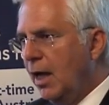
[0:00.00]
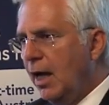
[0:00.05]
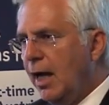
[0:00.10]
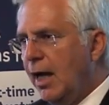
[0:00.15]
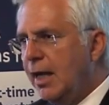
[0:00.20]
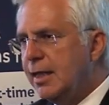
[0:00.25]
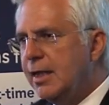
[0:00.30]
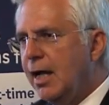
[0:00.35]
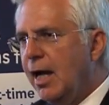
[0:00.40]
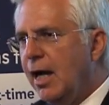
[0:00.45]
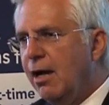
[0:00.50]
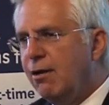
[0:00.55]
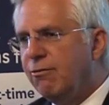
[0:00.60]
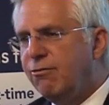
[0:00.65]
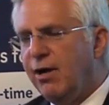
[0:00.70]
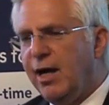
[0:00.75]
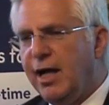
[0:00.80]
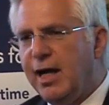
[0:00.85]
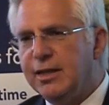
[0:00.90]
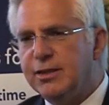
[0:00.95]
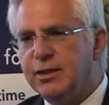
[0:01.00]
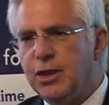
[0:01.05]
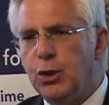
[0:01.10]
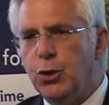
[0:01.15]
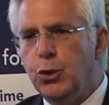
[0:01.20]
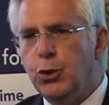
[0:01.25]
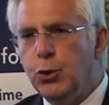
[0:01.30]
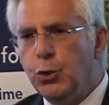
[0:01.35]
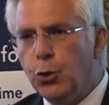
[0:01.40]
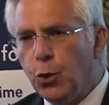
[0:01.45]
and have had
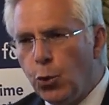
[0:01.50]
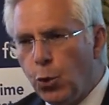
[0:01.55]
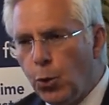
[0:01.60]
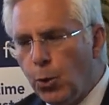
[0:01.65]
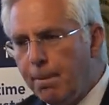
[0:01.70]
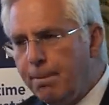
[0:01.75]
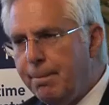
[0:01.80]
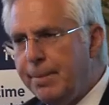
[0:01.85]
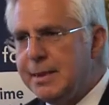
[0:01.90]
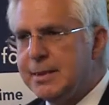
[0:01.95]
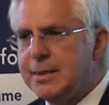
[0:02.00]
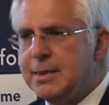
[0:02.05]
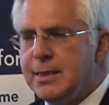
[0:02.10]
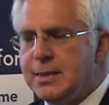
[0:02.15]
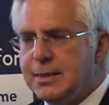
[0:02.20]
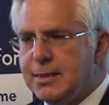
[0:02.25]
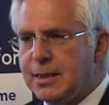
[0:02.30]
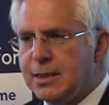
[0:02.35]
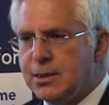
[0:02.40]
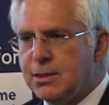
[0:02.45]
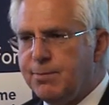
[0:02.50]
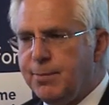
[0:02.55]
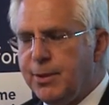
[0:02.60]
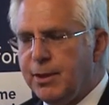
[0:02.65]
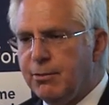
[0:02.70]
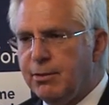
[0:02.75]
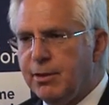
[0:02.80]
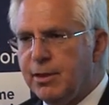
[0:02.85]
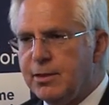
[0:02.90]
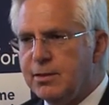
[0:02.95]
no business
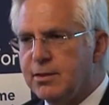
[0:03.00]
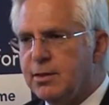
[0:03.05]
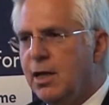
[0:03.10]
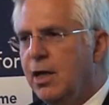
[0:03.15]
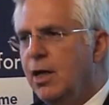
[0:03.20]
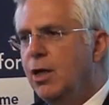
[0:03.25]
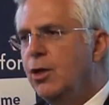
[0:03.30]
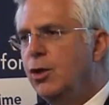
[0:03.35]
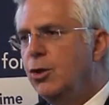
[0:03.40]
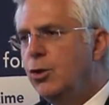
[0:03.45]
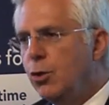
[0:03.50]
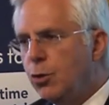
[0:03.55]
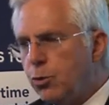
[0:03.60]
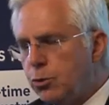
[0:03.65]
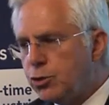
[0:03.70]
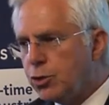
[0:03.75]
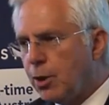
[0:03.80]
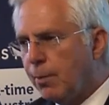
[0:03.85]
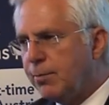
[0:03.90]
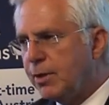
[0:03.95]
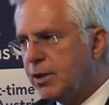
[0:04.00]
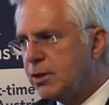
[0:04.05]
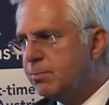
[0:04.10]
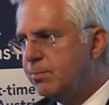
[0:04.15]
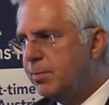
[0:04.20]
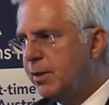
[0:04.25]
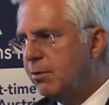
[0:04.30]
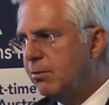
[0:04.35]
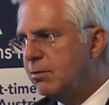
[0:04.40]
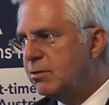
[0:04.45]
experience, no job
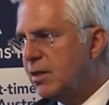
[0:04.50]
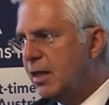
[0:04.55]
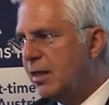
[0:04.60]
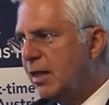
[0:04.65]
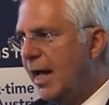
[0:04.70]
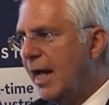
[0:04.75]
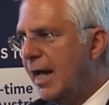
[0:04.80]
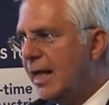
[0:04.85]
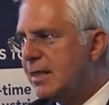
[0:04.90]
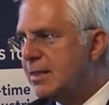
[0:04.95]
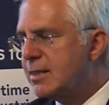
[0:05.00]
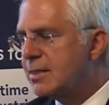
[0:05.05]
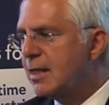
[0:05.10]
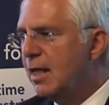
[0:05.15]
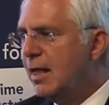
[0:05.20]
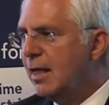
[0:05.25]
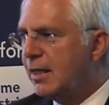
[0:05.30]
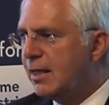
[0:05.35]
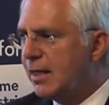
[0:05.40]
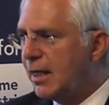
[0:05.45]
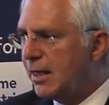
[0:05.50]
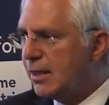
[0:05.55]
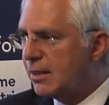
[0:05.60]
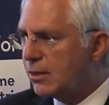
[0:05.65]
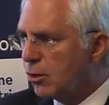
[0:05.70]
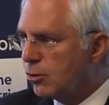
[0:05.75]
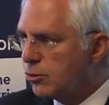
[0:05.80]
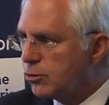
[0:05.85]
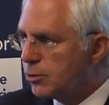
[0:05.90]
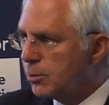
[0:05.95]
experience, and hence can
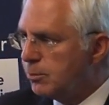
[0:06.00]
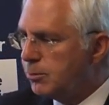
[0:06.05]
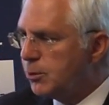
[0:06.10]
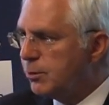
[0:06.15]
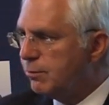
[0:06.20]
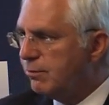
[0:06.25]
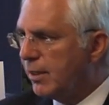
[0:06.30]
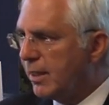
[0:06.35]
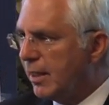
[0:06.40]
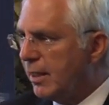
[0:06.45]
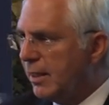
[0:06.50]
contribute very